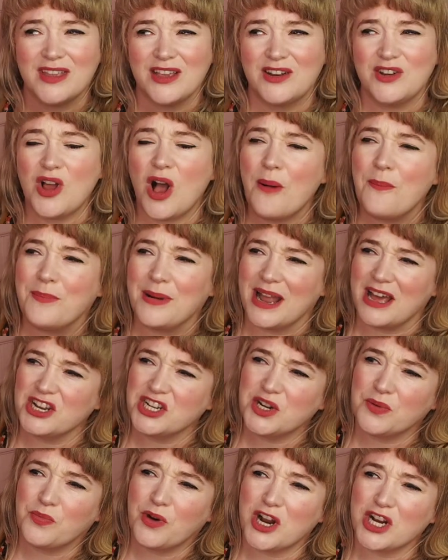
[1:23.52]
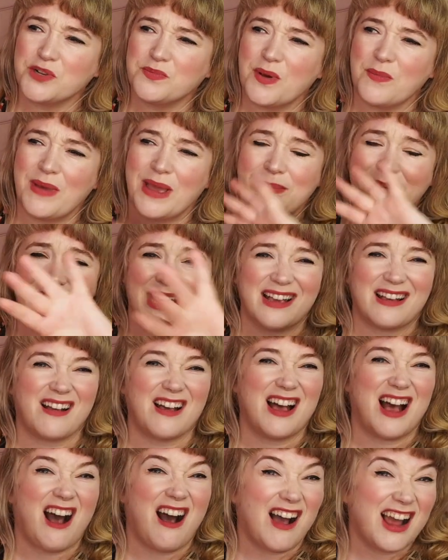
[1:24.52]
not a blusher brush, but maybe like
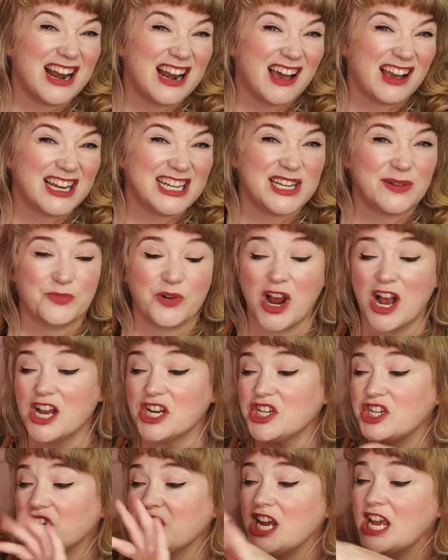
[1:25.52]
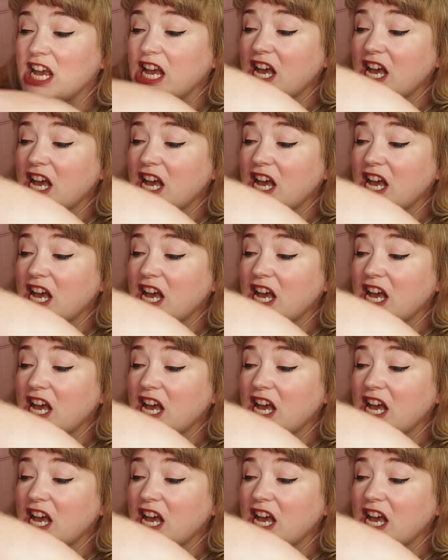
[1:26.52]
a highlighter brush,